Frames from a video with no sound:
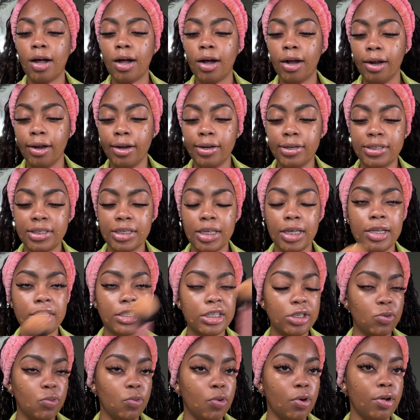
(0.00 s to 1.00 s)

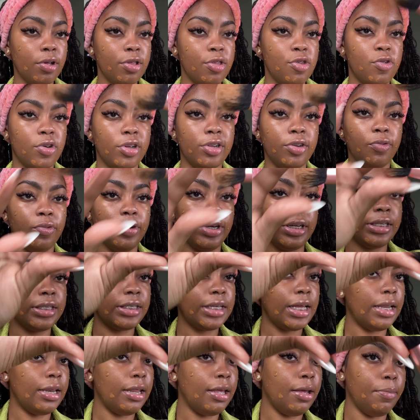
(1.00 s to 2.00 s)
RT200 Real
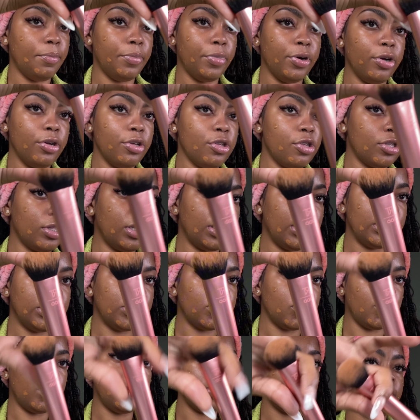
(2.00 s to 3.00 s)
Technique brush, this
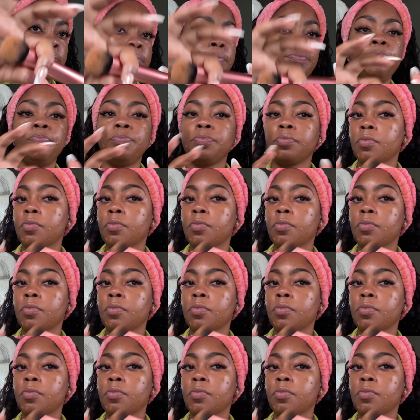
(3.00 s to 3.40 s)
one,